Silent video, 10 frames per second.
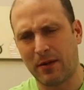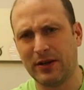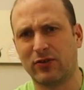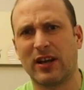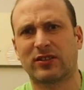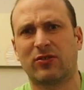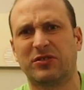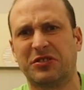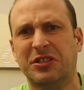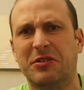I mean, you guys
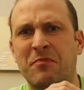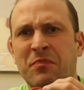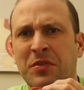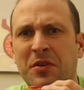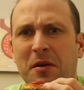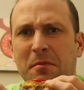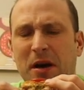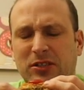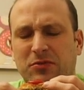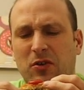cannot see
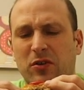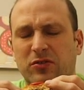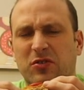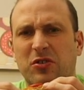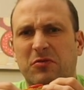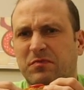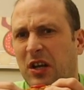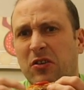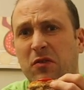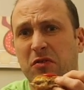much or good.
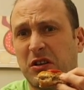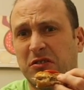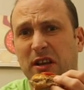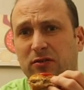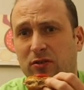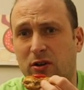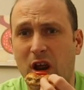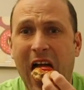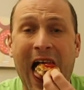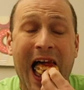I don't know if you guys like it or not.